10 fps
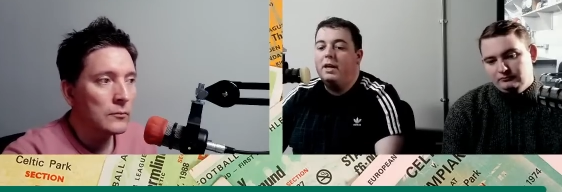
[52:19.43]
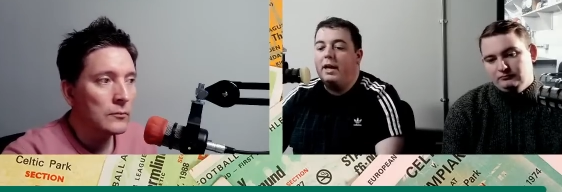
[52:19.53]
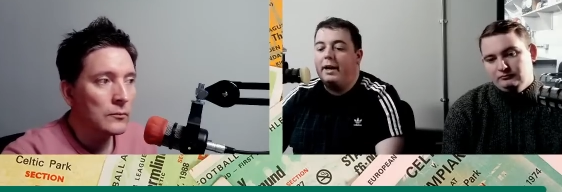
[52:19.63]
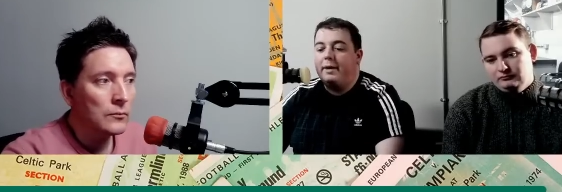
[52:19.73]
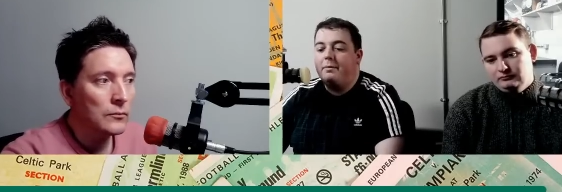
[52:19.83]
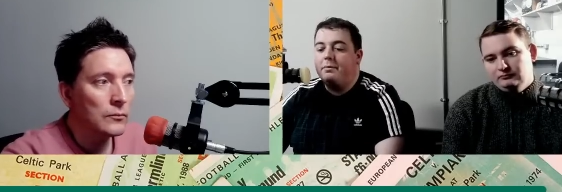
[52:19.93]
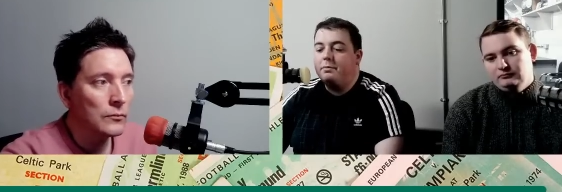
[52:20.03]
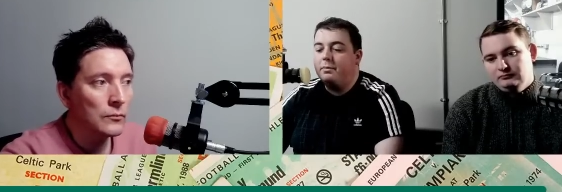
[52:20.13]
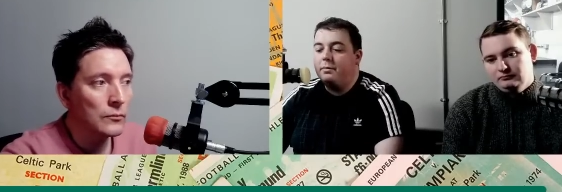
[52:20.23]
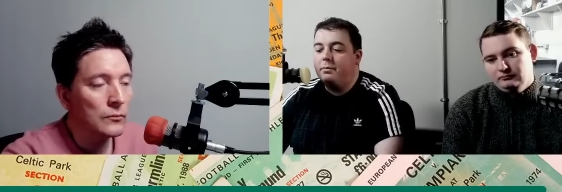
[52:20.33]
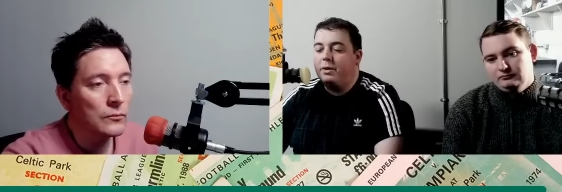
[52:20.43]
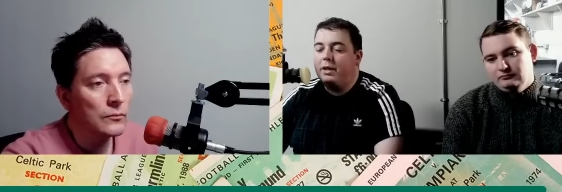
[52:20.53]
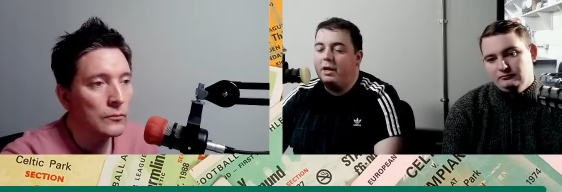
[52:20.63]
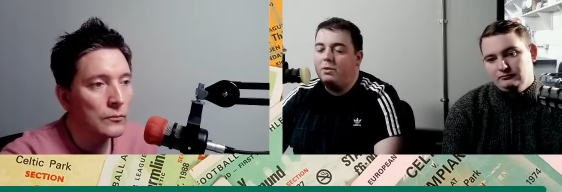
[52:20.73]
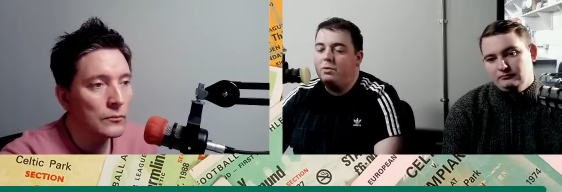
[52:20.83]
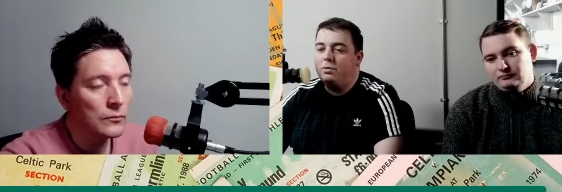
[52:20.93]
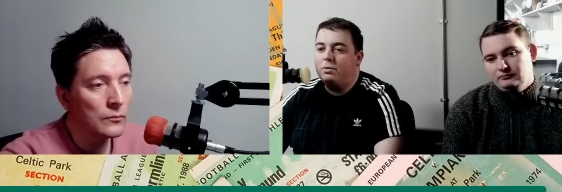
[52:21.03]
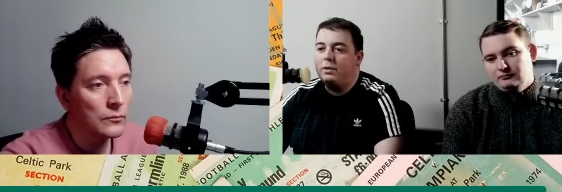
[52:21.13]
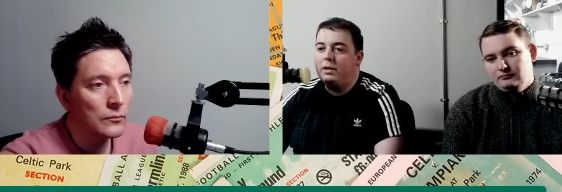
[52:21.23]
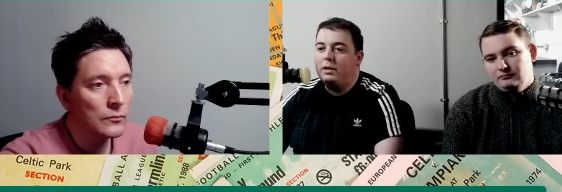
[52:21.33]
Speaker 1: Um, but now
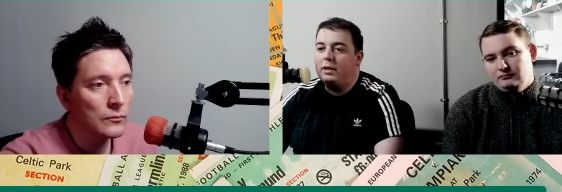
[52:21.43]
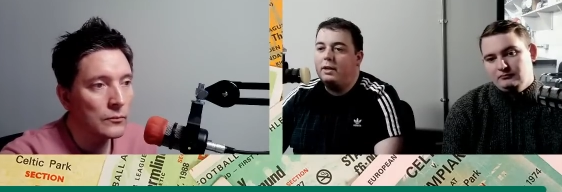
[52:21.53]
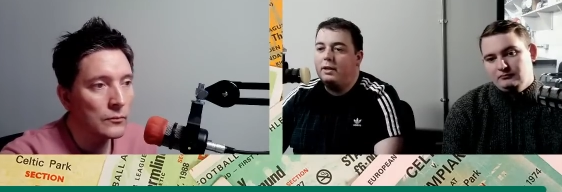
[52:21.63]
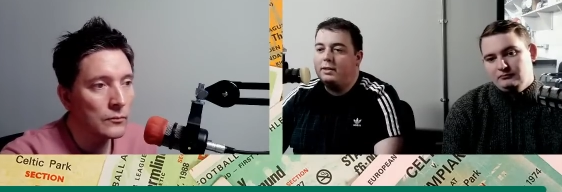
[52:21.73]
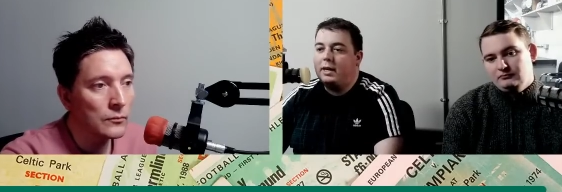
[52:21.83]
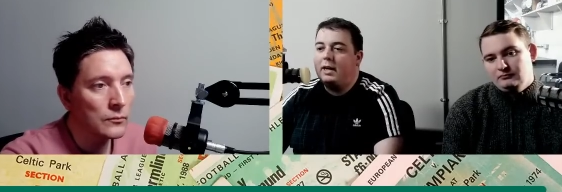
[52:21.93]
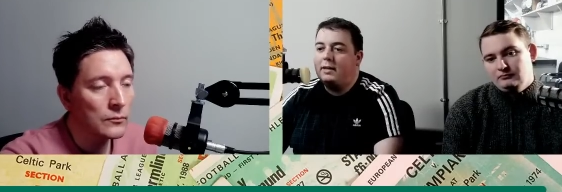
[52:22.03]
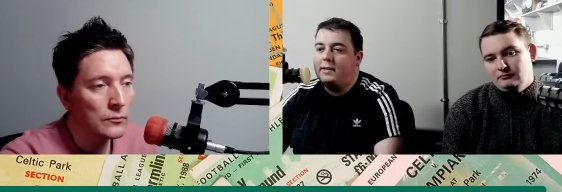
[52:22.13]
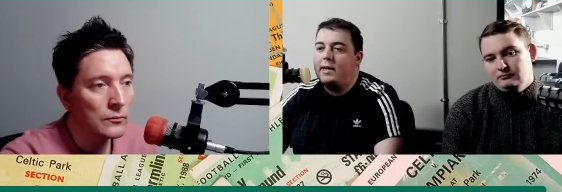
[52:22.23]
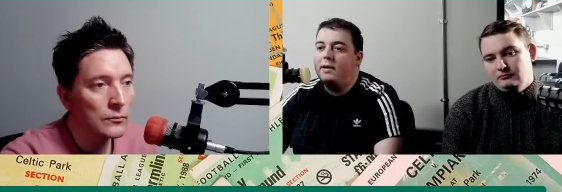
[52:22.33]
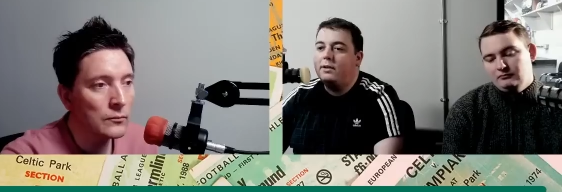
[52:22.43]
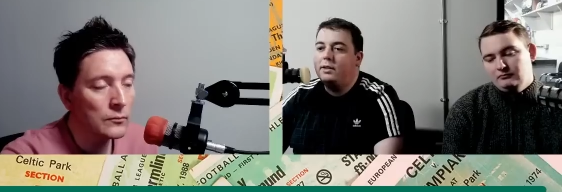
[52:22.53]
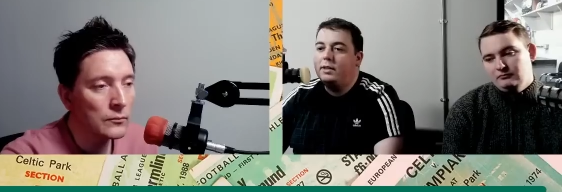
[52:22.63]
the, the, it's getting tighter.